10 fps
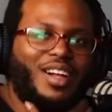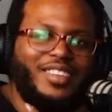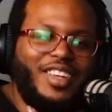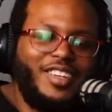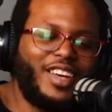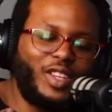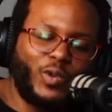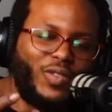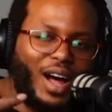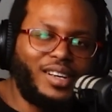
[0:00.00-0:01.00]
Then you get a
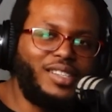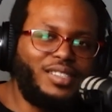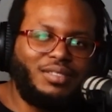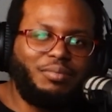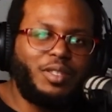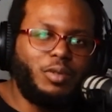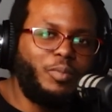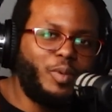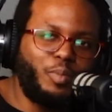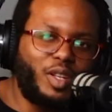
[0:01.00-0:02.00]
little vodka. Maybe
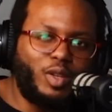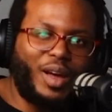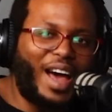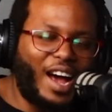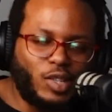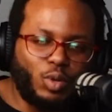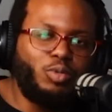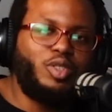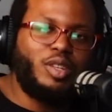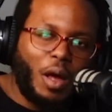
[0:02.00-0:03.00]
make a little
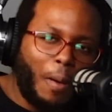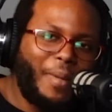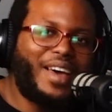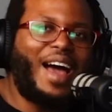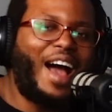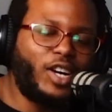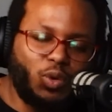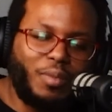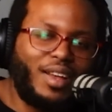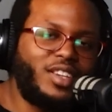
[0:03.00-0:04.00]
actual, make an
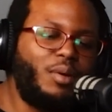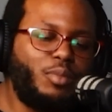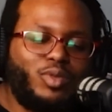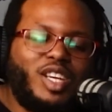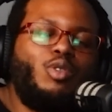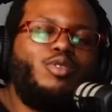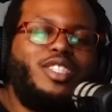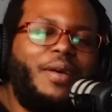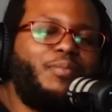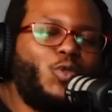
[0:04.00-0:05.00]
actual Moscow Mule. Take a little
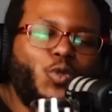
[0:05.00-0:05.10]
sip.